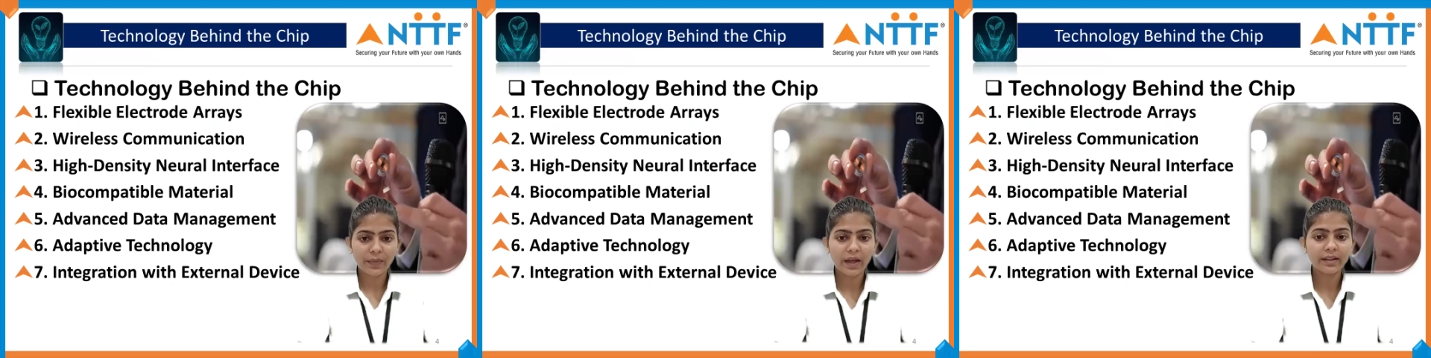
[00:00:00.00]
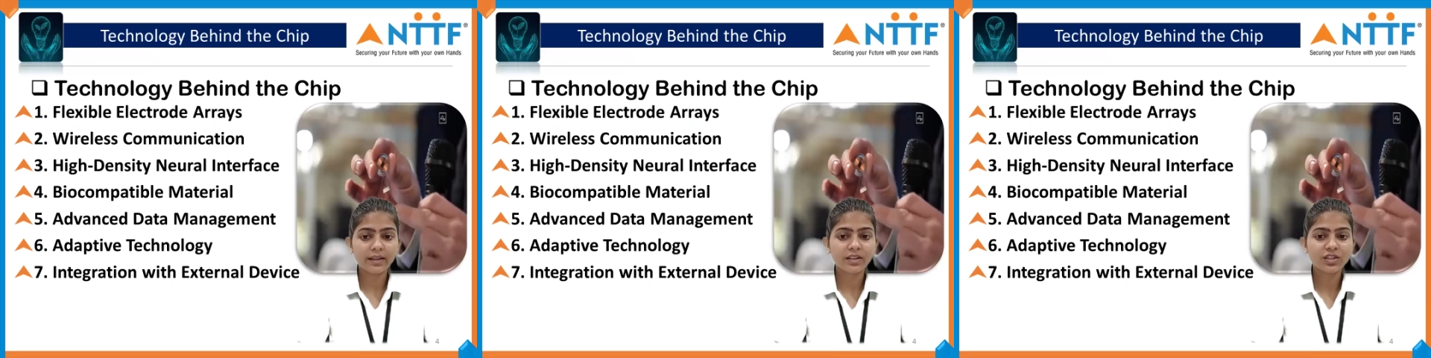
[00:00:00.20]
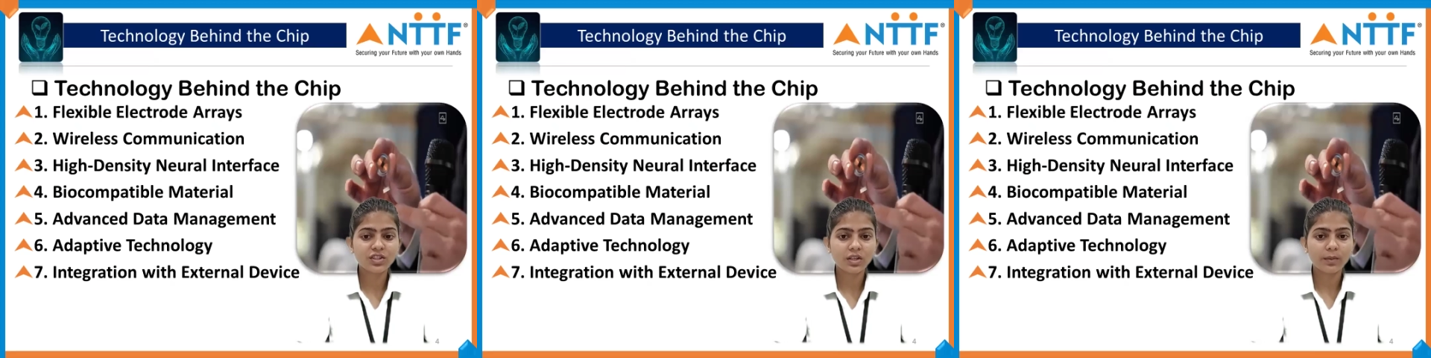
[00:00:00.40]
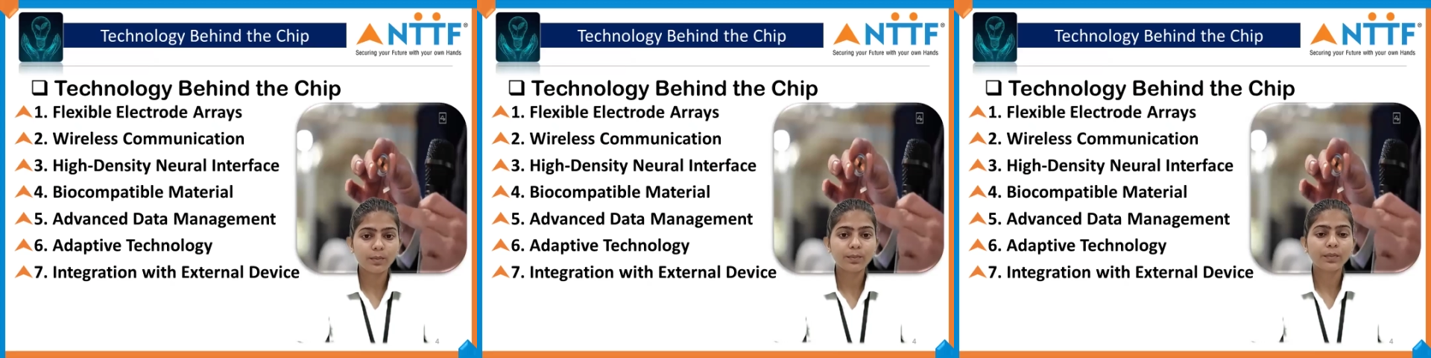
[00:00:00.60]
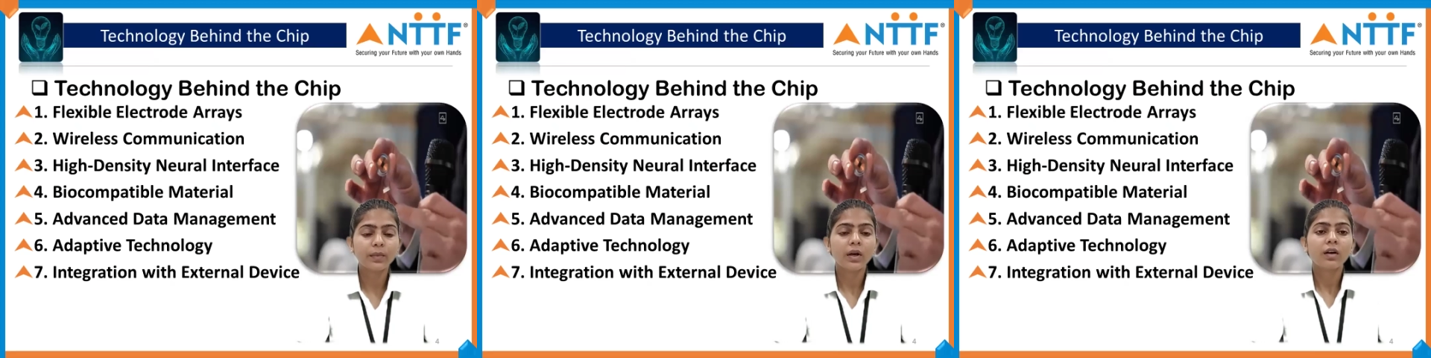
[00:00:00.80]
and the
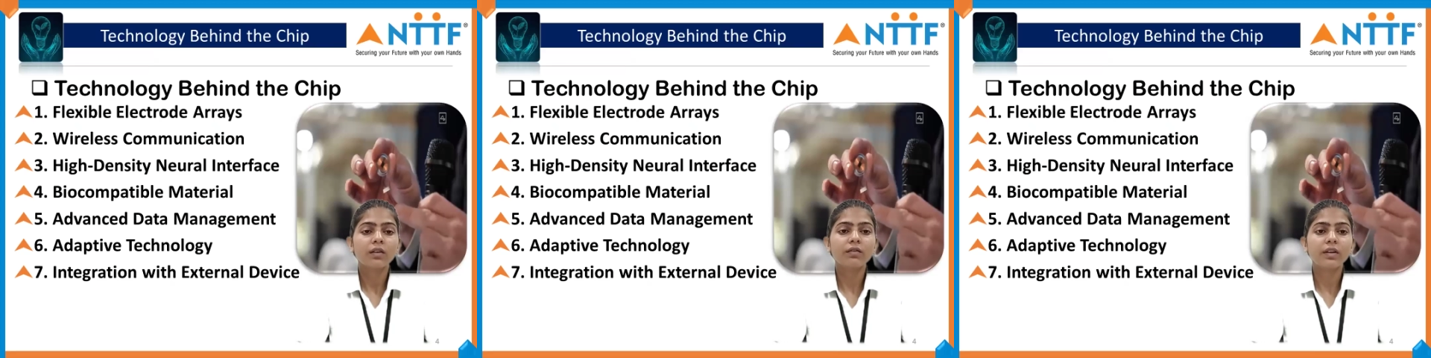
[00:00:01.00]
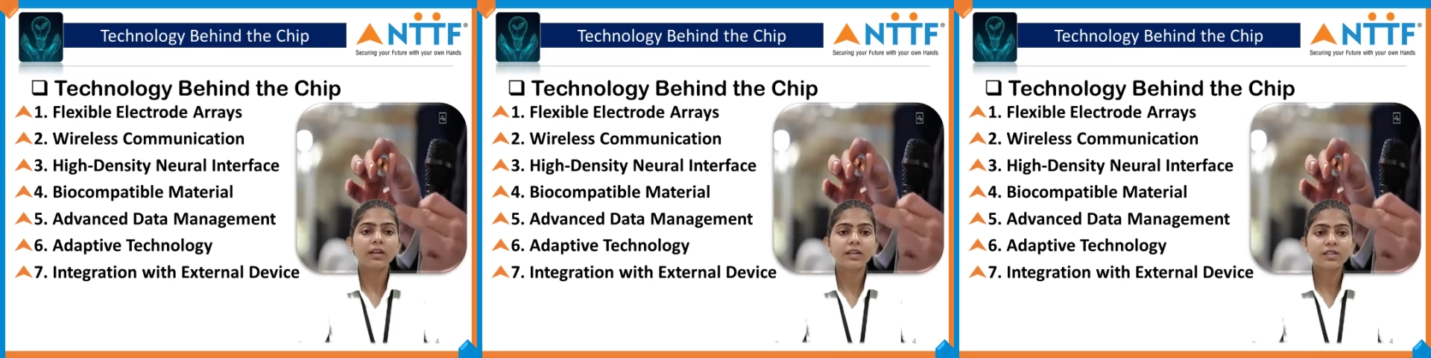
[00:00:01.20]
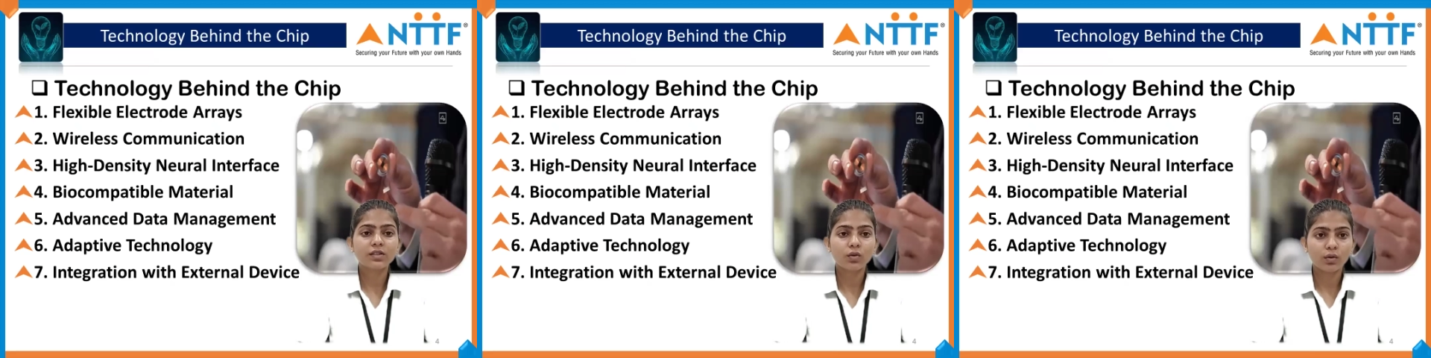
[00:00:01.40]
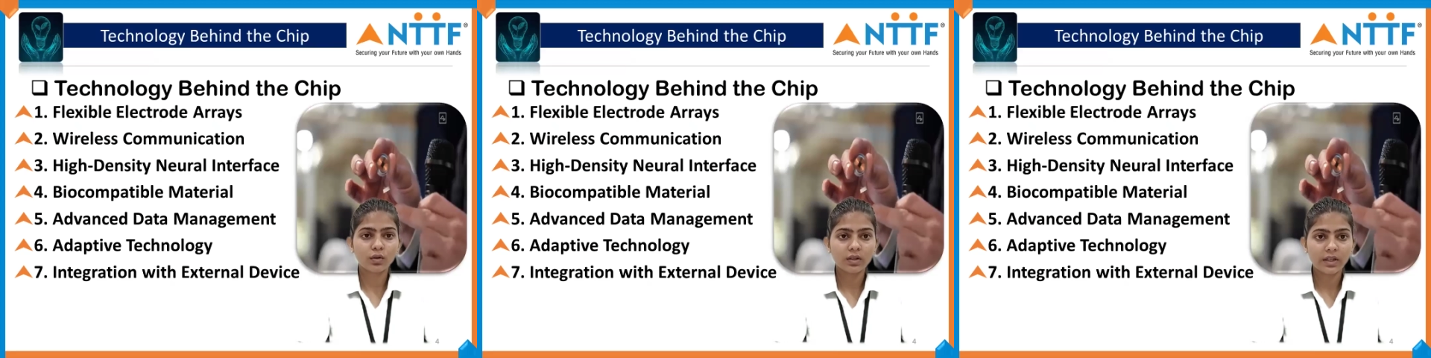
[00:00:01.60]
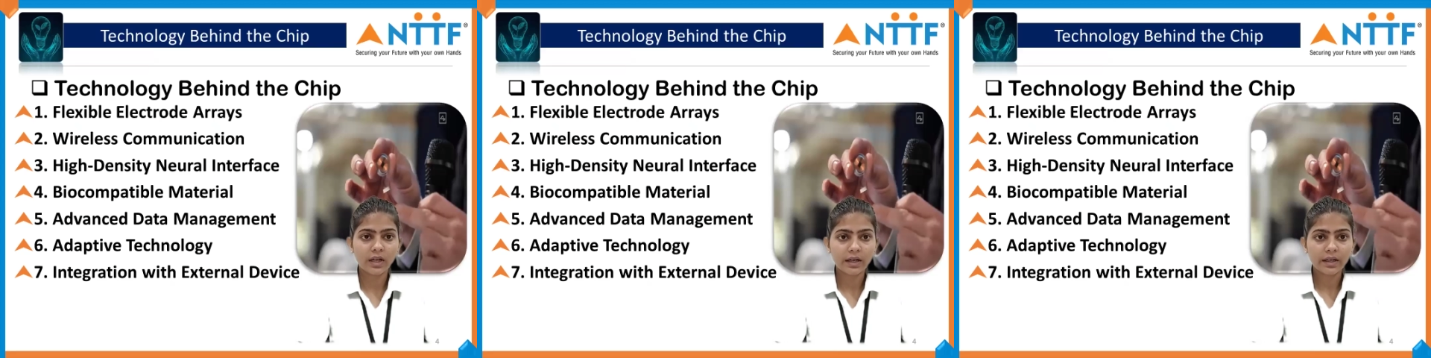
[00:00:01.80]
chip will store
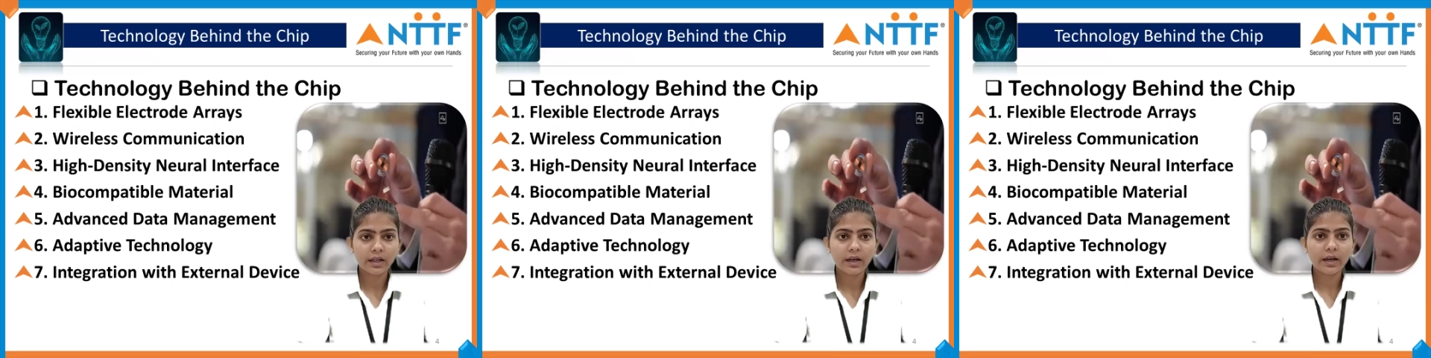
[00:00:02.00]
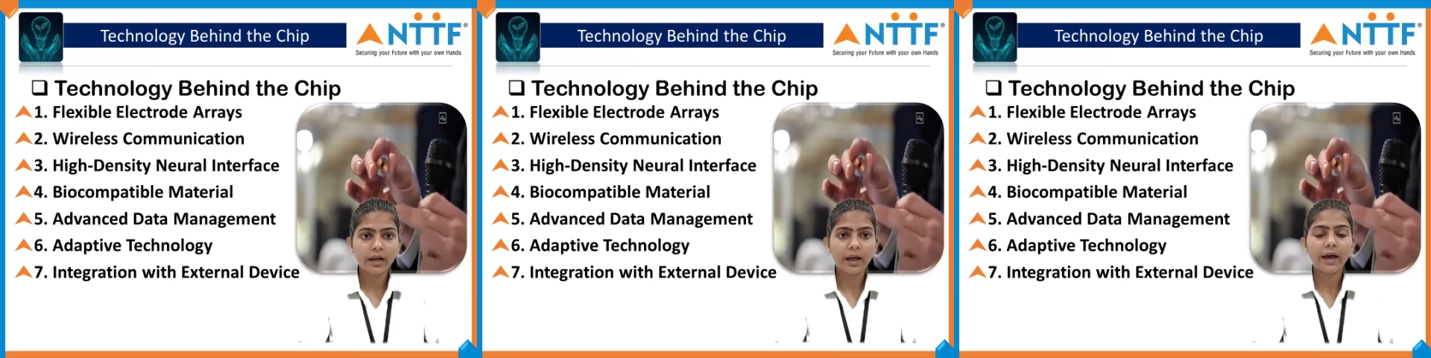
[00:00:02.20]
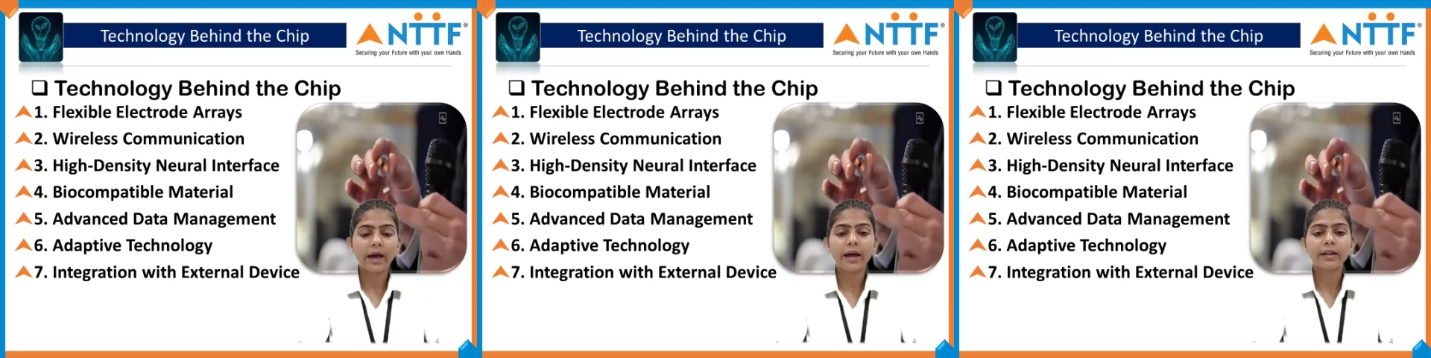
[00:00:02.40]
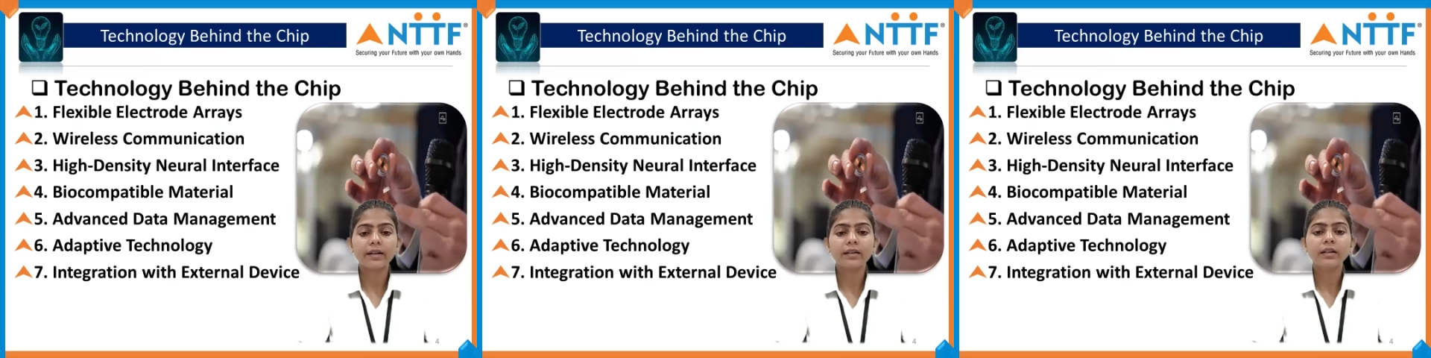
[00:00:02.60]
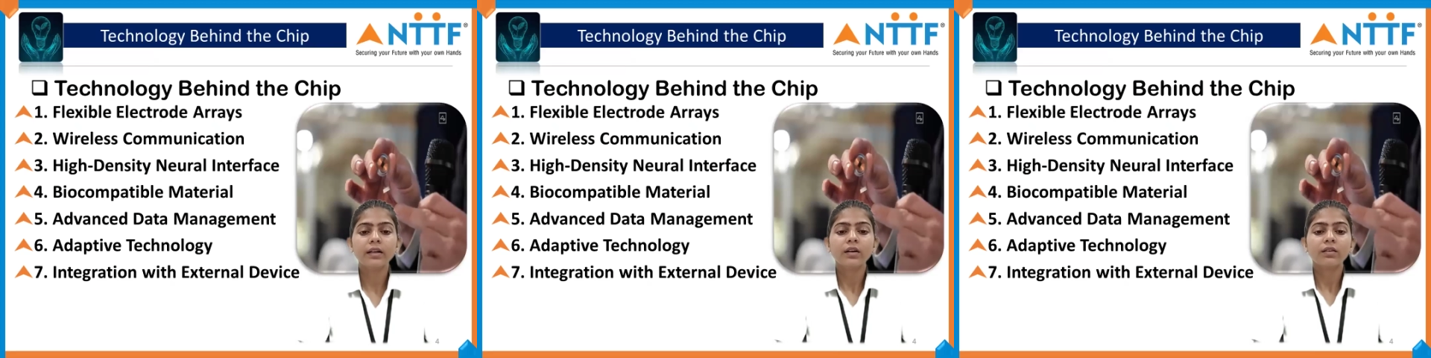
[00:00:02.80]
the data,
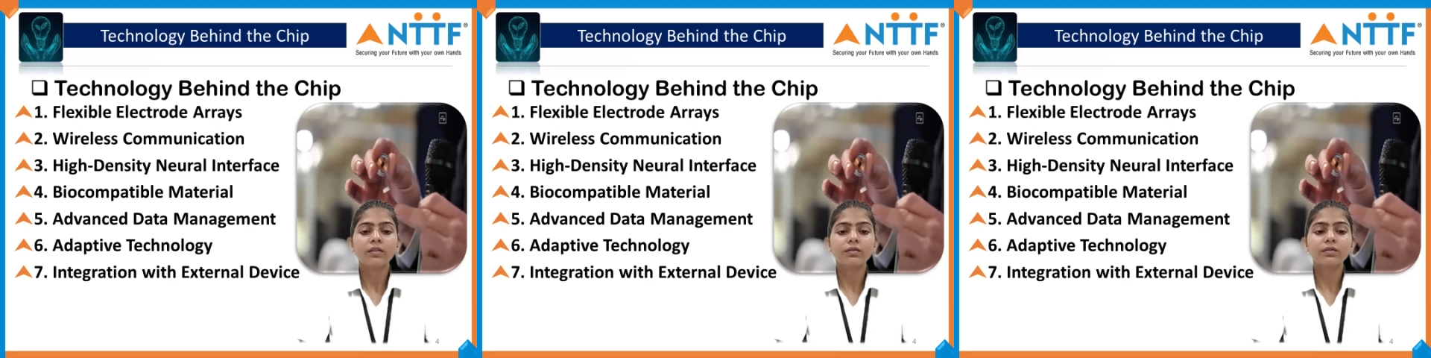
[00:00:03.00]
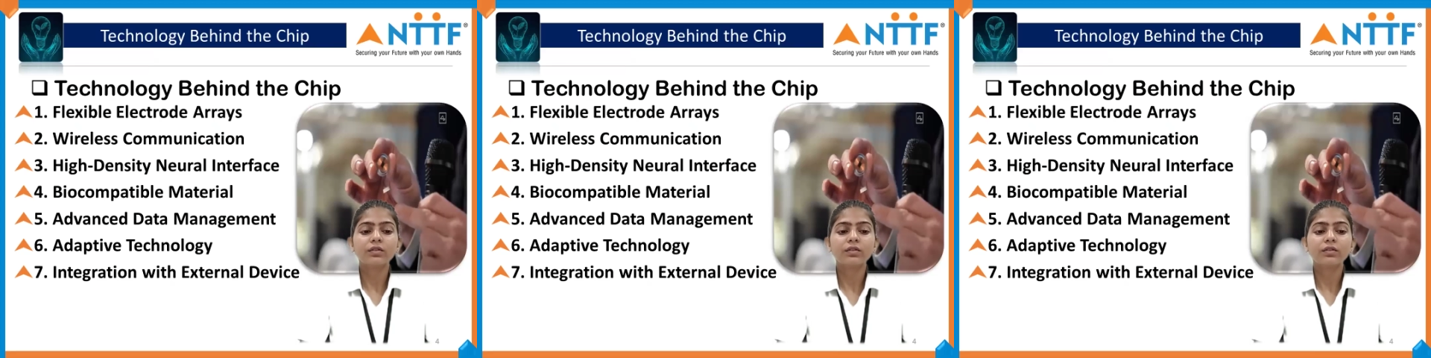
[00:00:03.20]
and